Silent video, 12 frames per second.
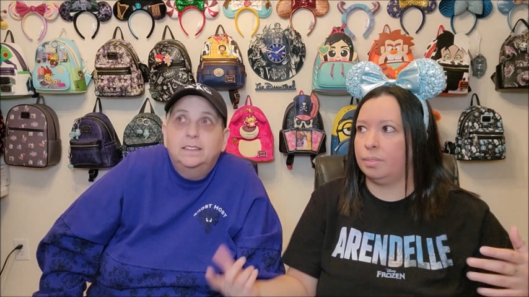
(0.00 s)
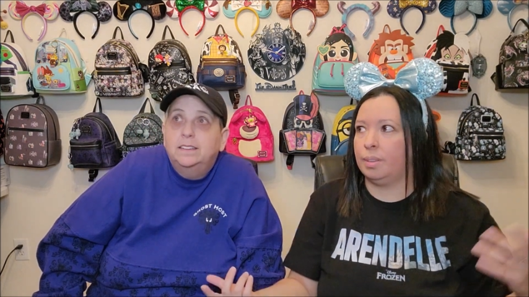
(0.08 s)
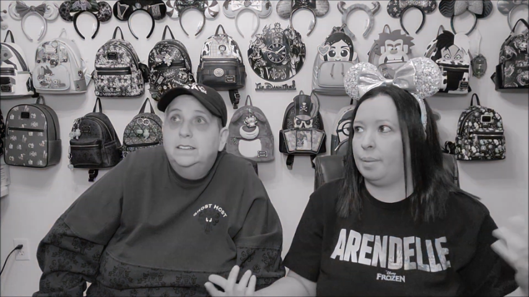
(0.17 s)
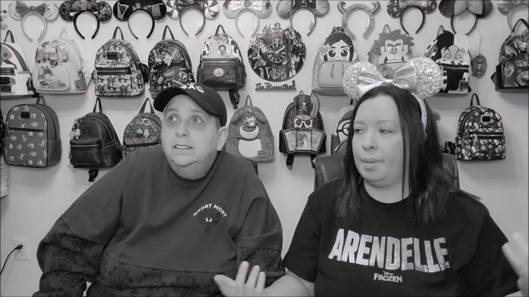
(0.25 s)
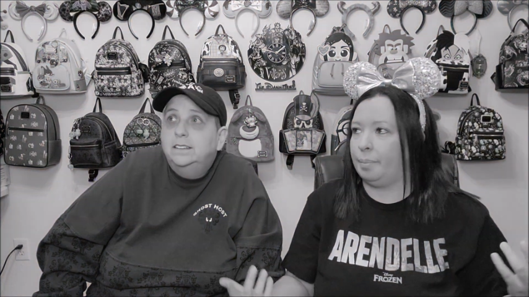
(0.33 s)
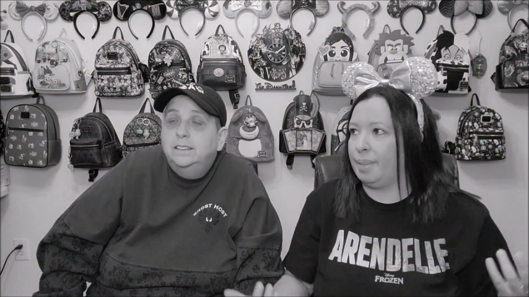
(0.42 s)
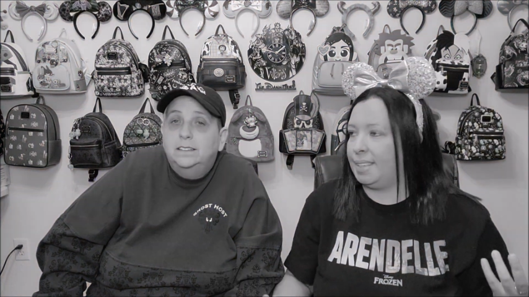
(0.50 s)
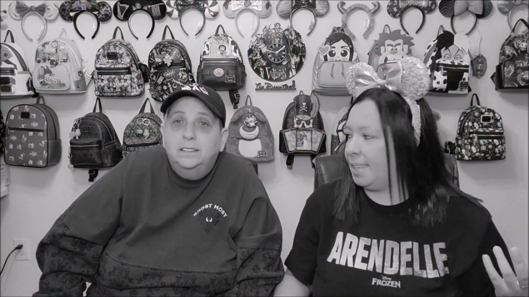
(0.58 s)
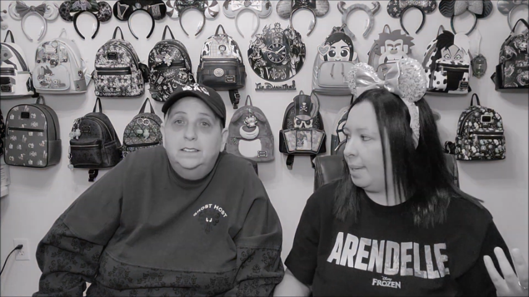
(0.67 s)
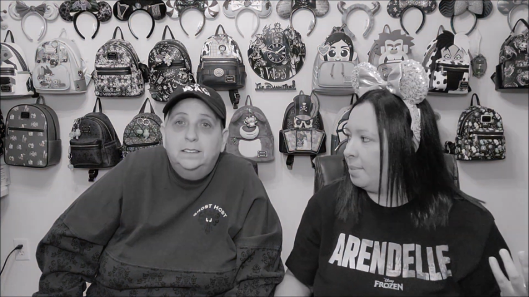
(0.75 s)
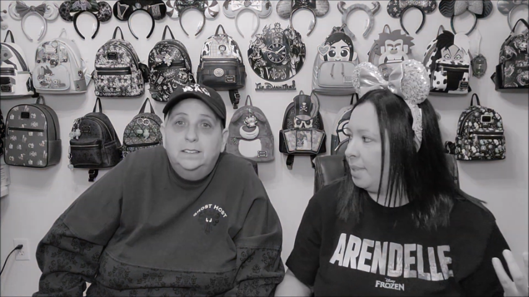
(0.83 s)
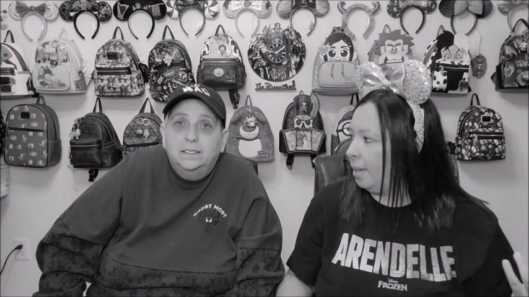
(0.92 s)
Speaker 1: And they'll be the
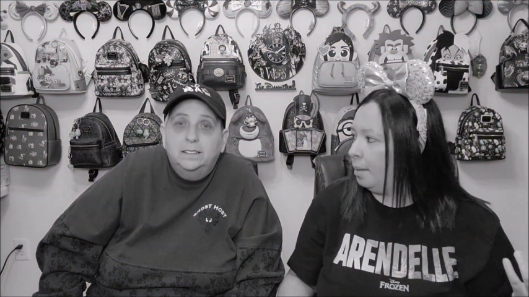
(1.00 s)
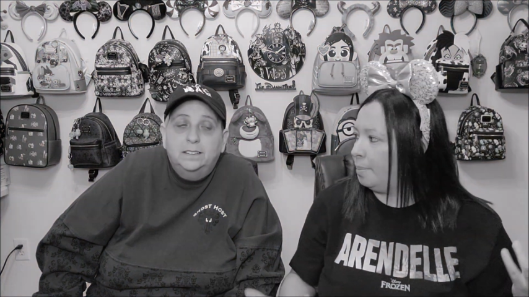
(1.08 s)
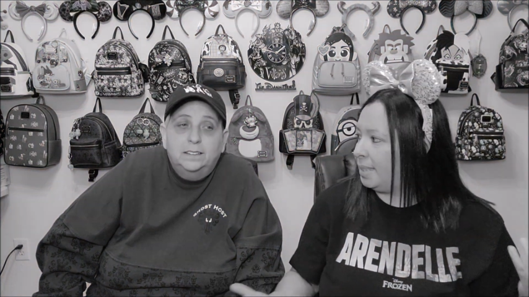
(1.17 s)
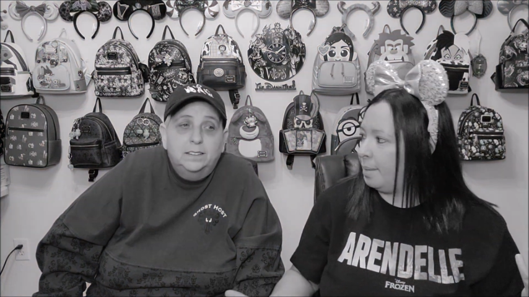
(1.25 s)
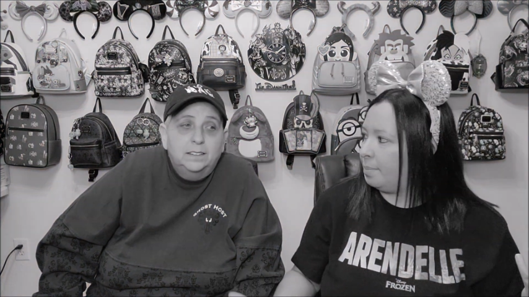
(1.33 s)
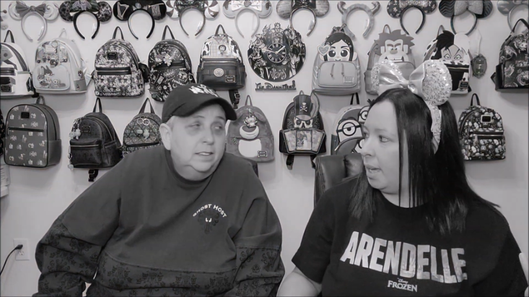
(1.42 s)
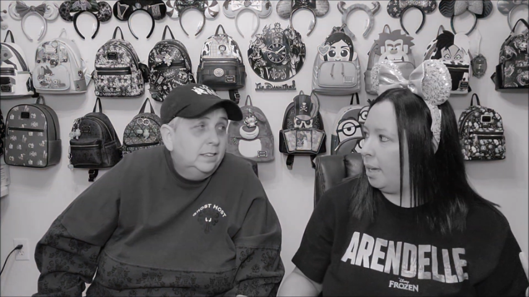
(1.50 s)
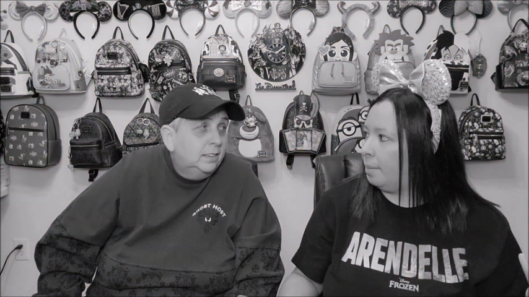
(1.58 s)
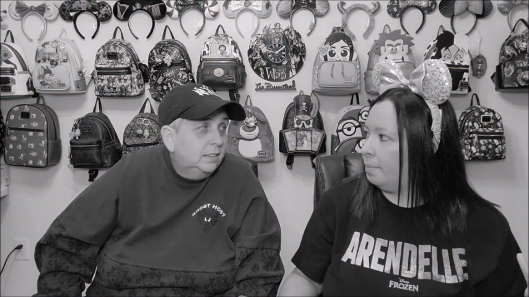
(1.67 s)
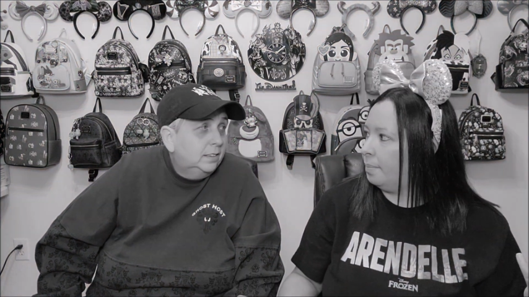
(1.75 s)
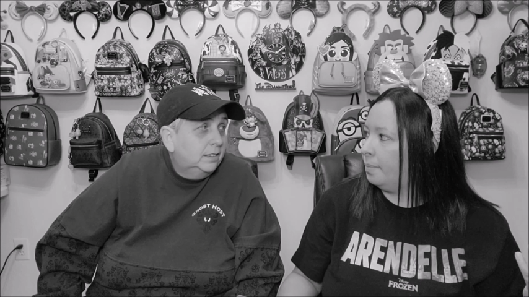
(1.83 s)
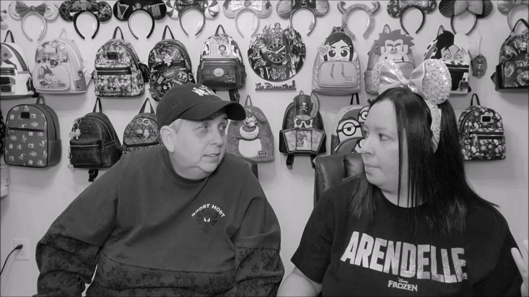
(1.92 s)
same, same. It'll be same, same.
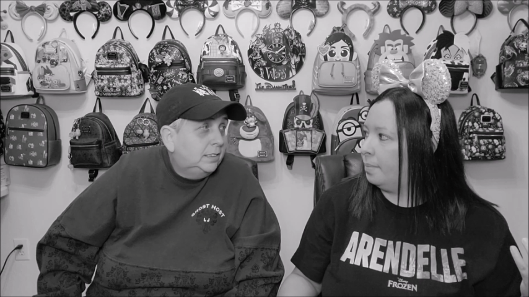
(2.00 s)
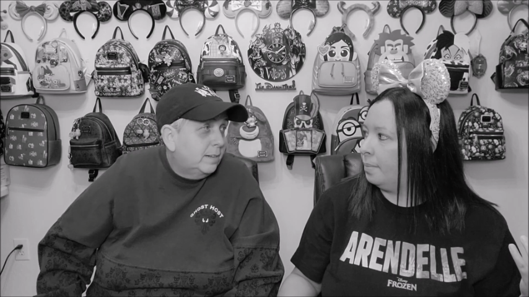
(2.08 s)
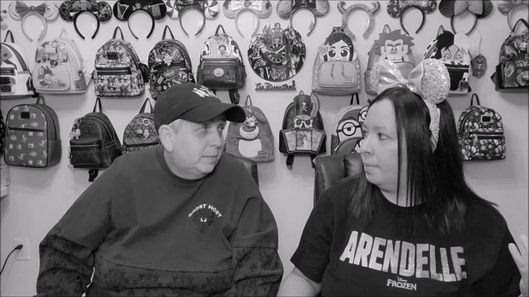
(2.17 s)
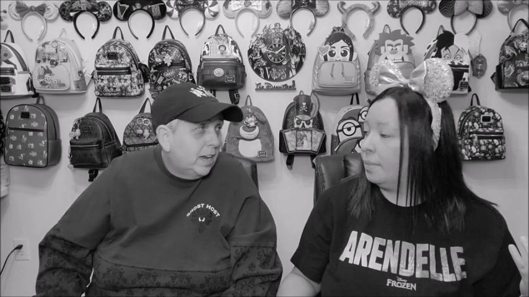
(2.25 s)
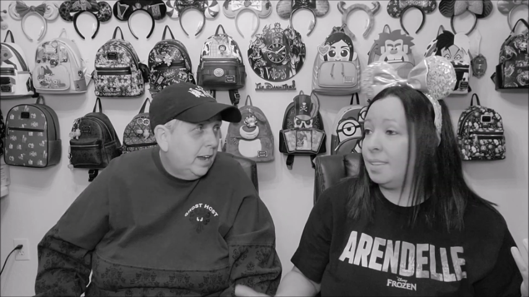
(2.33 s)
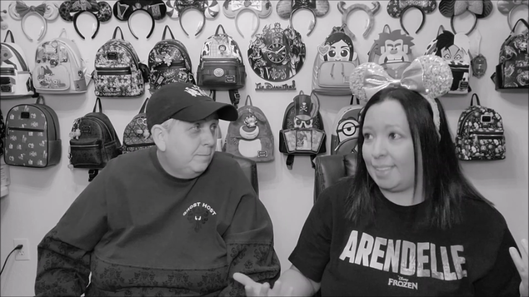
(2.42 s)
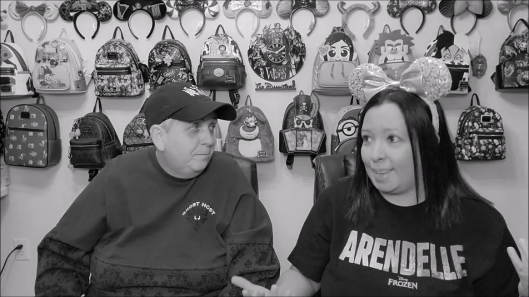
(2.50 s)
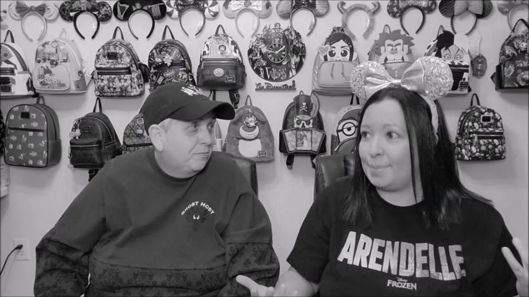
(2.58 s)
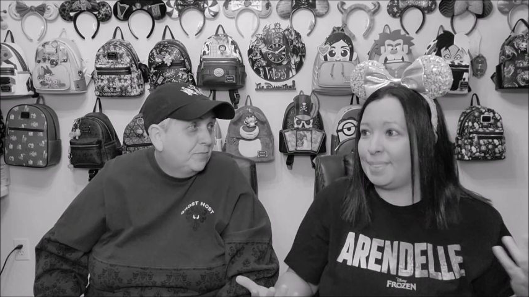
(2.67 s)
The same, same?